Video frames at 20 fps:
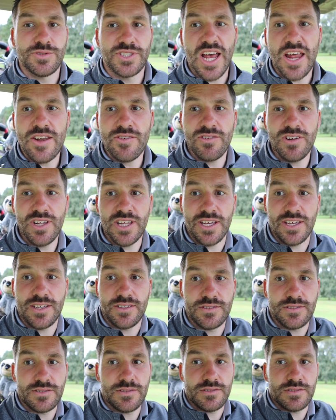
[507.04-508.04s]
generally,
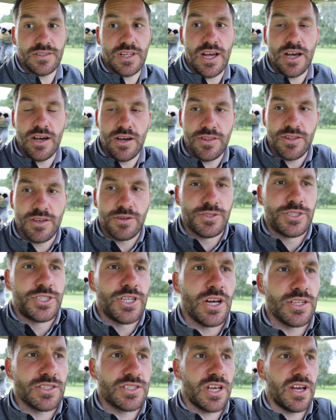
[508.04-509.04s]
out of those
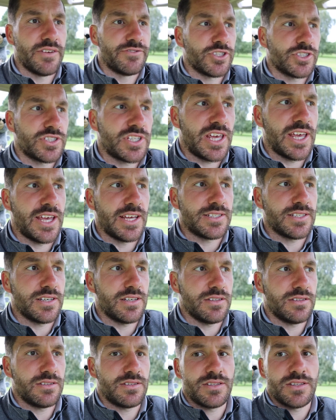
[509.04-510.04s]
shots that I've just hit,
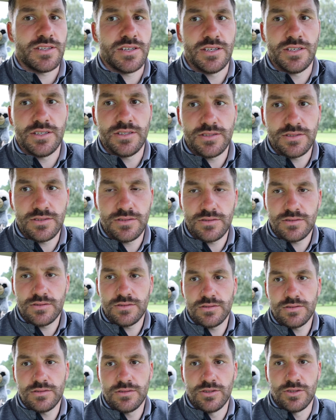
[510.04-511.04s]

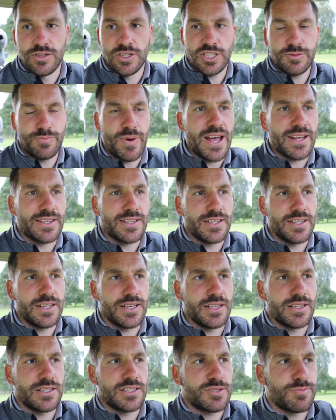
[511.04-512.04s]

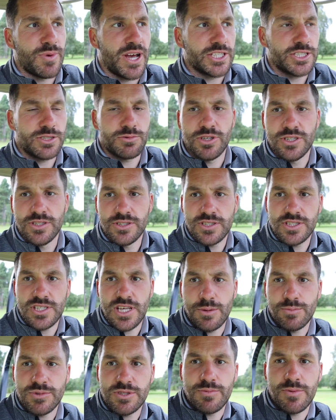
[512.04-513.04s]
unexpectedly, the smashed ones
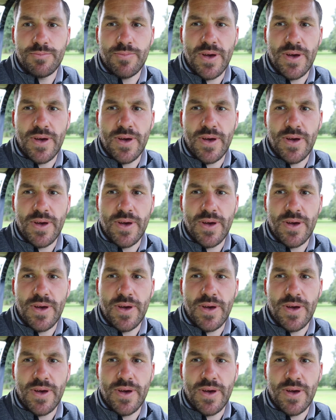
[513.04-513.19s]
seem to be